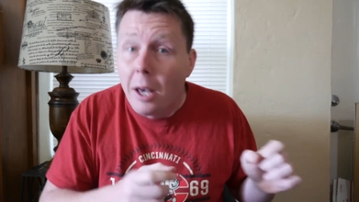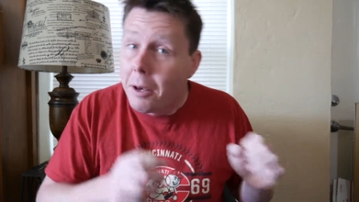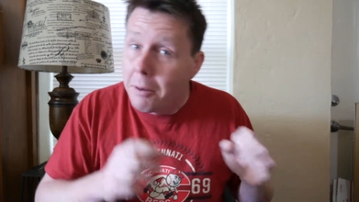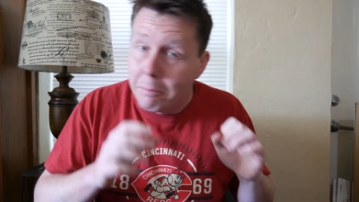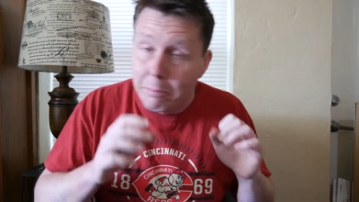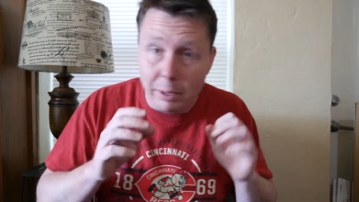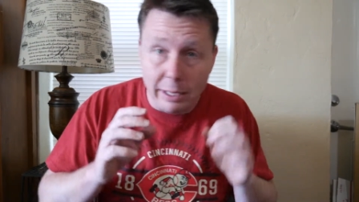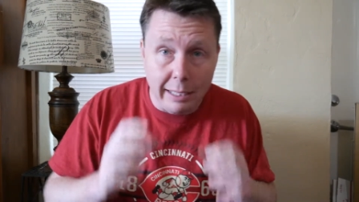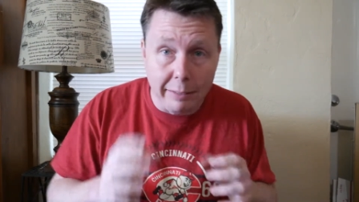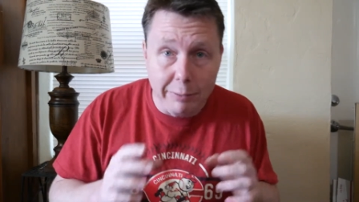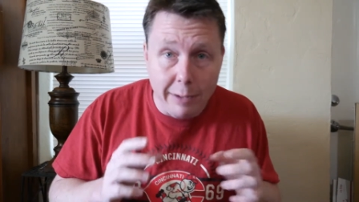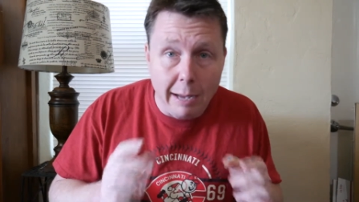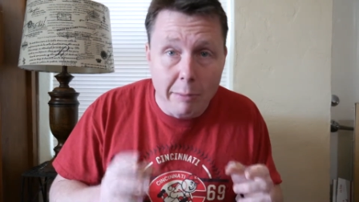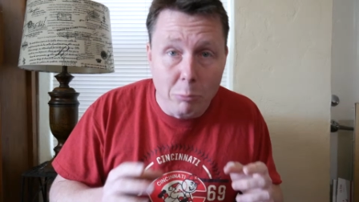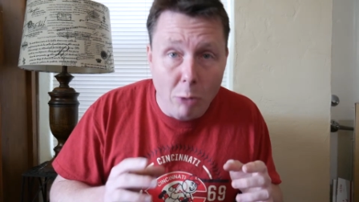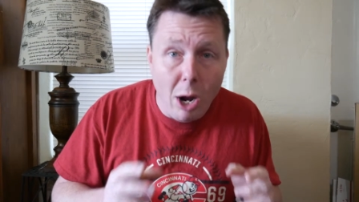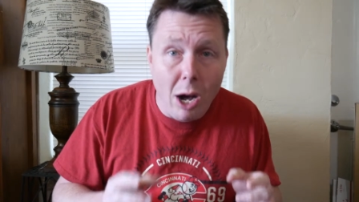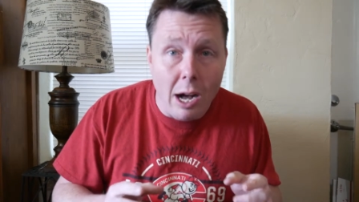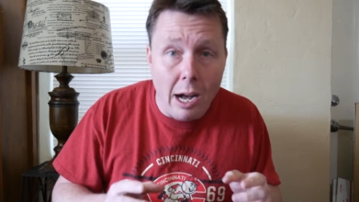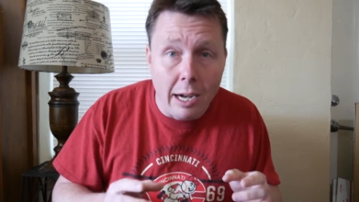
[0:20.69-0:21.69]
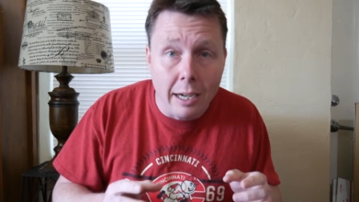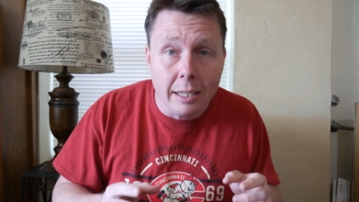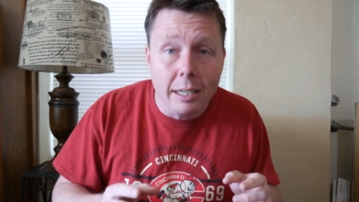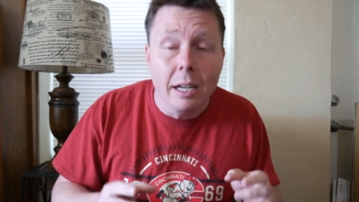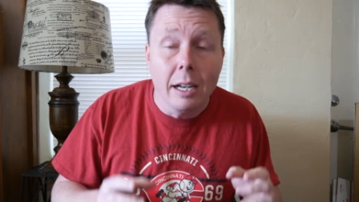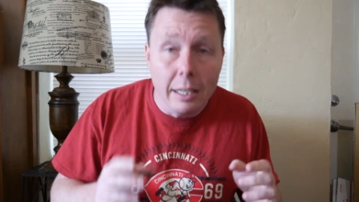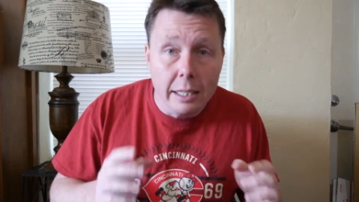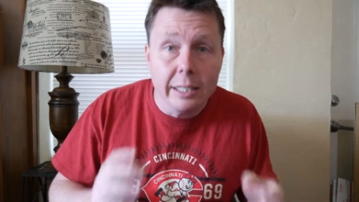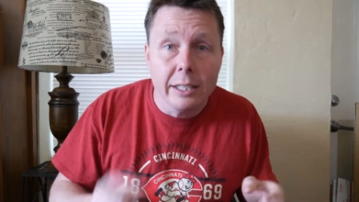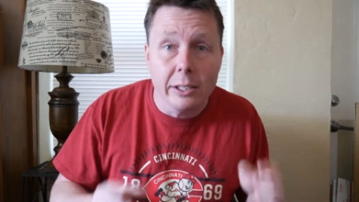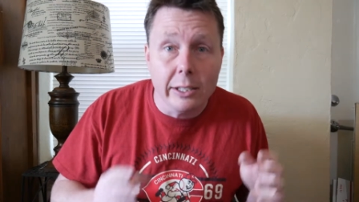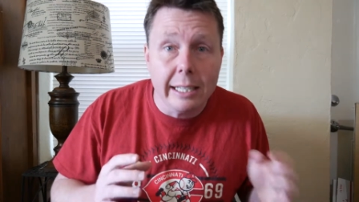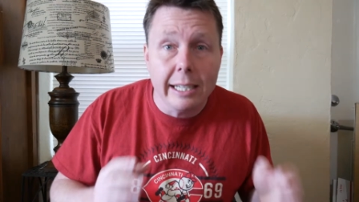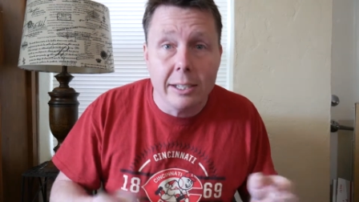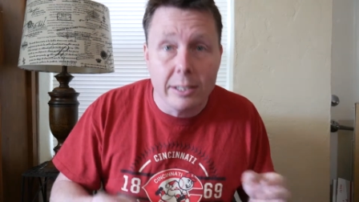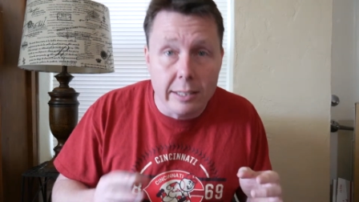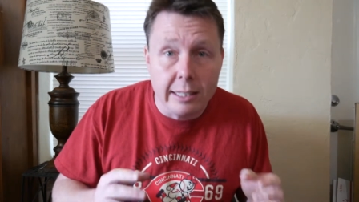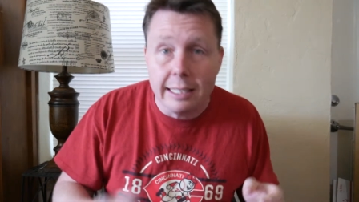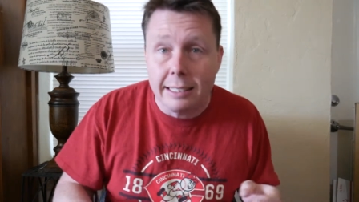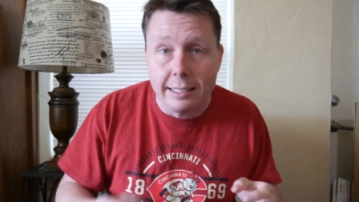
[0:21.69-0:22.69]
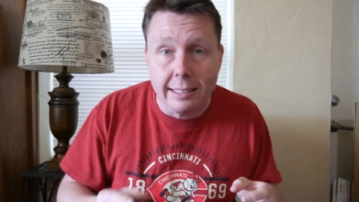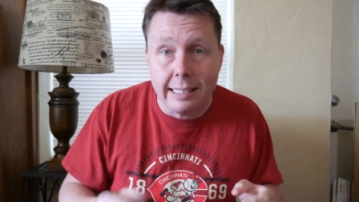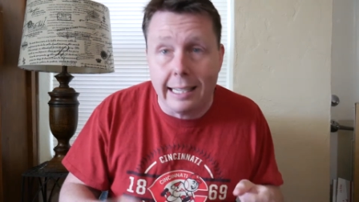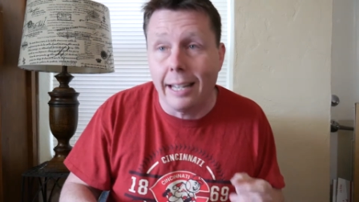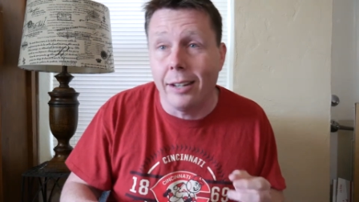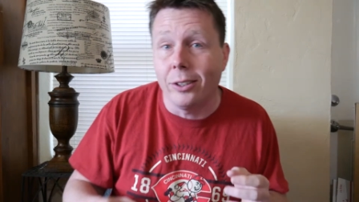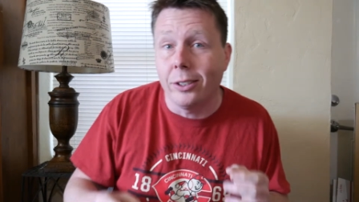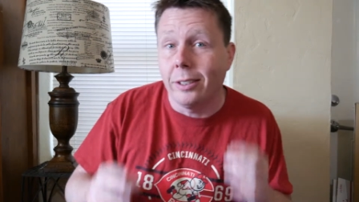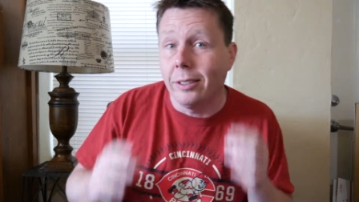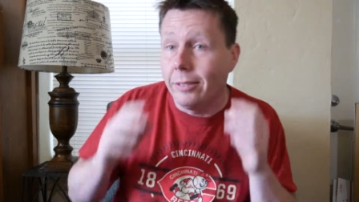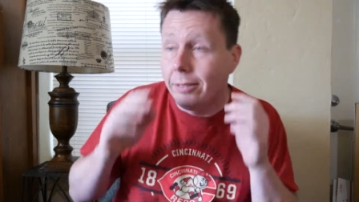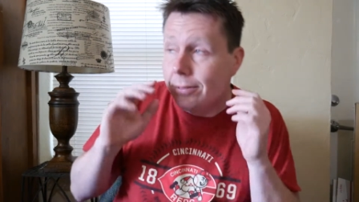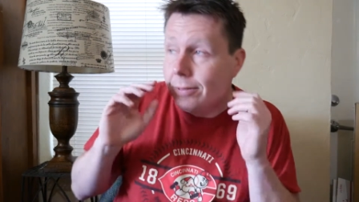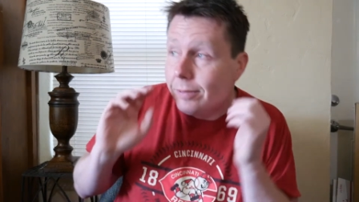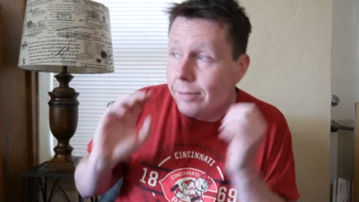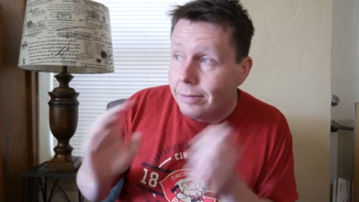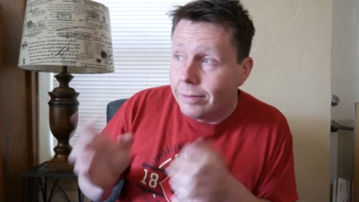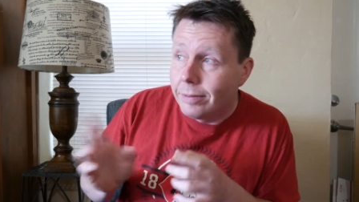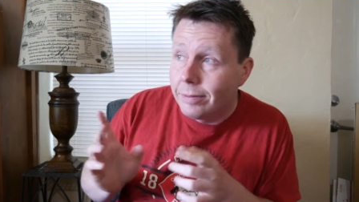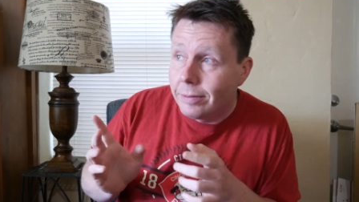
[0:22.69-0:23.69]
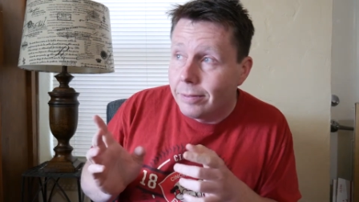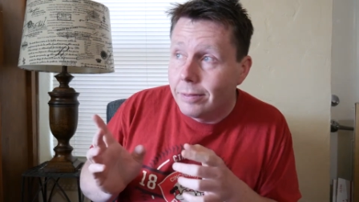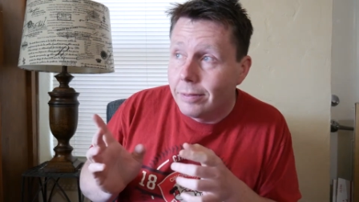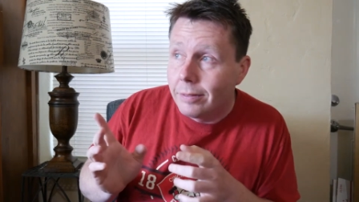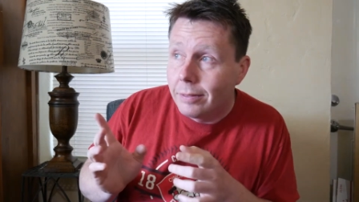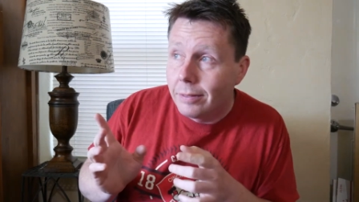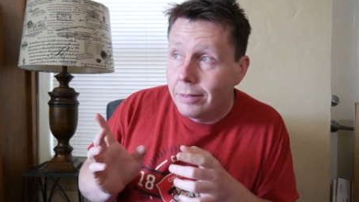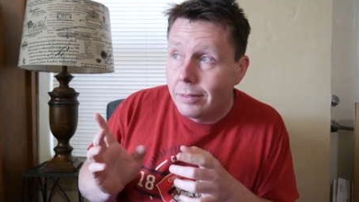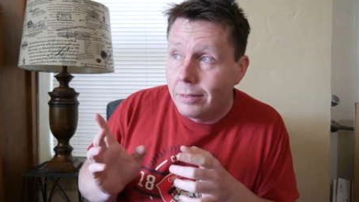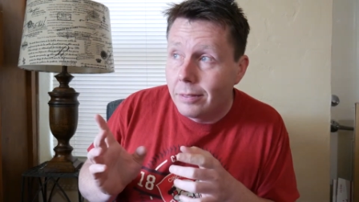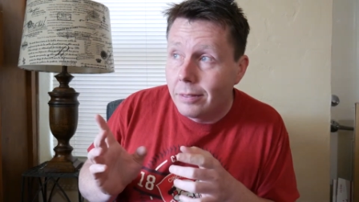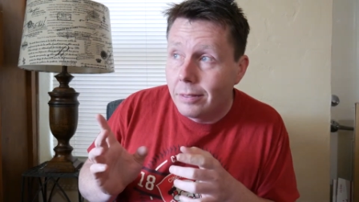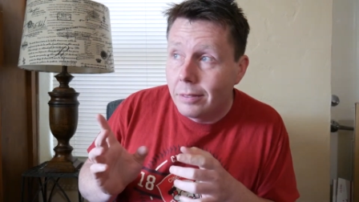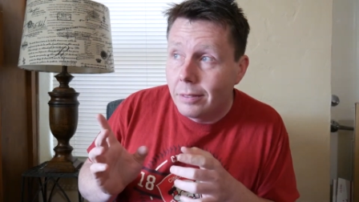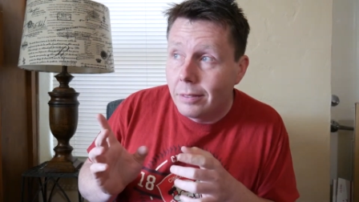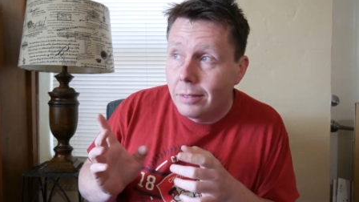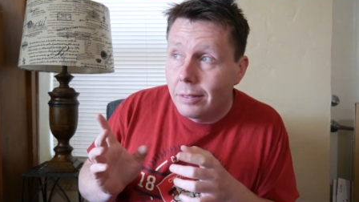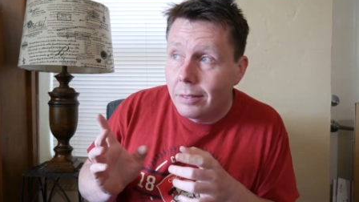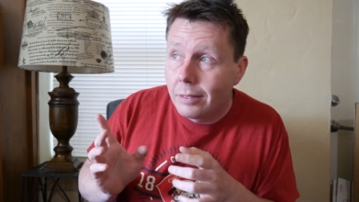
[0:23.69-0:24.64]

But if I'm wrong, you'll hear this sound. I am a creepy little